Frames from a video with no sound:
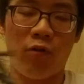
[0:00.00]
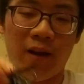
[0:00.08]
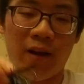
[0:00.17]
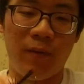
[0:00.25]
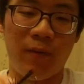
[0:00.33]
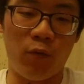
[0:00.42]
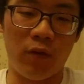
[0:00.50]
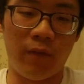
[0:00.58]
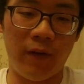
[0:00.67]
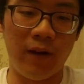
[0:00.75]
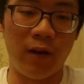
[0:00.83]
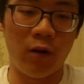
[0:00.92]
stated before in the
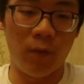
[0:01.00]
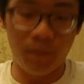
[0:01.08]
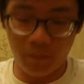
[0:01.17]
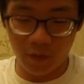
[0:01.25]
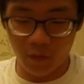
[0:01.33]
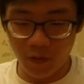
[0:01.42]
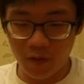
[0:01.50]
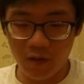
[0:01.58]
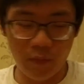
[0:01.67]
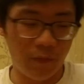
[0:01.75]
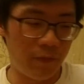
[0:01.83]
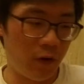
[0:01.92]
video. So this is
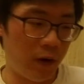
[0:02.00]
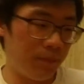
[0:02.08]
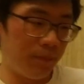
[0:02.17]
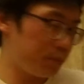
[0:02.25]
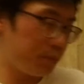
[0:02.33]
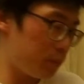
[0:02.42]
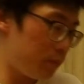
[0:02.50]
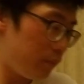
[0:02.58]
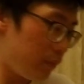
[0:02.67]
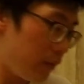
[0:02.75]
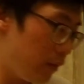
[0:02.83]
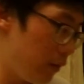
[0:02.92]
going to be fun.
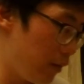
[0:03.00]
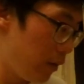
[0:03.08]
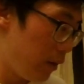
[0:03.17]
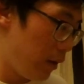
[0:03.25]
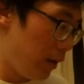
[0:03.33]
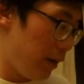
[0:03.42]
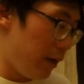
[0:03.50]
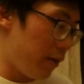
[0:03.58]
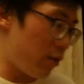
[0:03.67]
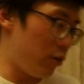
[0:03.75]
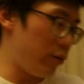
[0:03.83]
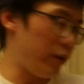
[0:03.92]

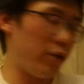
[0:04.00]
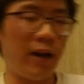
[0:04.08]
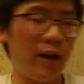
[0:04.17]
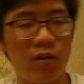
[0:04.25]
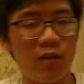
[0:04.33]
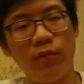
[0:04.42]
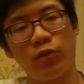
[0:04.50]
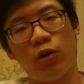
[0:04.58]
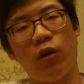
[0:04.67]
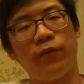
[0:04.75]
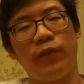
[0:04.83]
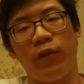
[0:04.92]
So anyways, you guys, that's pretty much
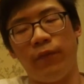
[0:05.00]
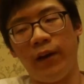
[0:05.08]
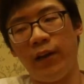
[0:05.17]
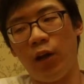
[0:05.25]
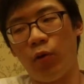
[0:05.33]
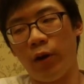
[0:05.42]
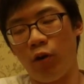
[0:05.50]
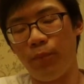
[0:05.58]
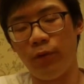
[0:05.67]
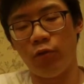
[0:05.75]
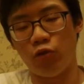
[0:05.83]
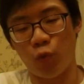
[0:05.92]
all for the video. I hope
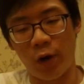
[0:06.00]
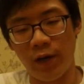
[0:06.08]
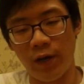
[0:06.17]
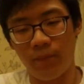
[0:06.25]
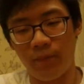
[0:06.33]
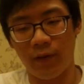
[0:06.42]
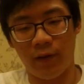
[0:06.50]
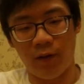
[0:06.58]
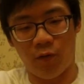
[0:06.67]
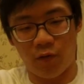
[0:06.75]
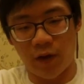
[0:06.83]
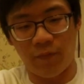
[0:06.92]
you enjoyed it. It
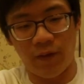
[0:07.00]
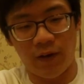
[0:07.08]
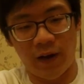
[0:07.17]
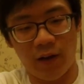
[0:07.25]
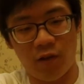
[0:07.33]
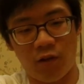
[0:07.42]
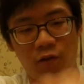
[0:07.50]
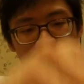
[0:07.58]
was definitely a nice